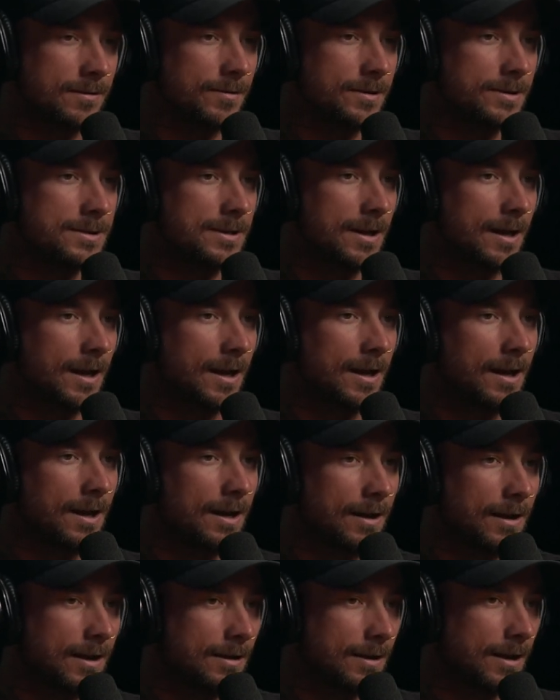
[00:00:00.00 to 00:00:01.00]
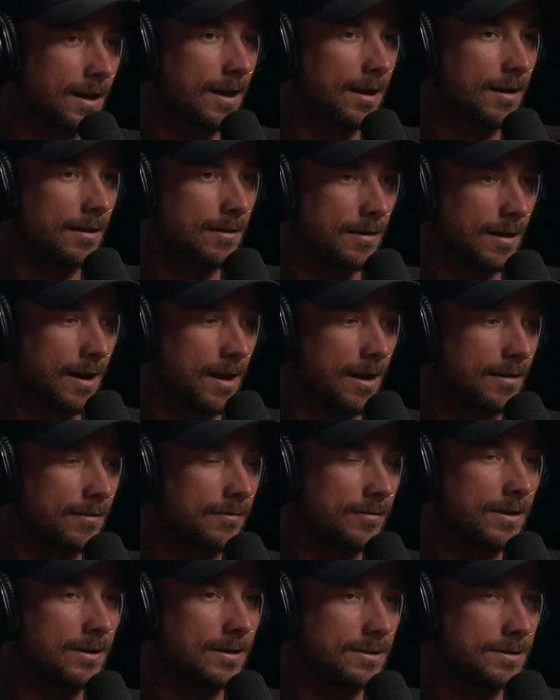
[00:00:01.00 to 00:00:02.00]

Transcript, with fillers: Once like I kind of got the hang of it,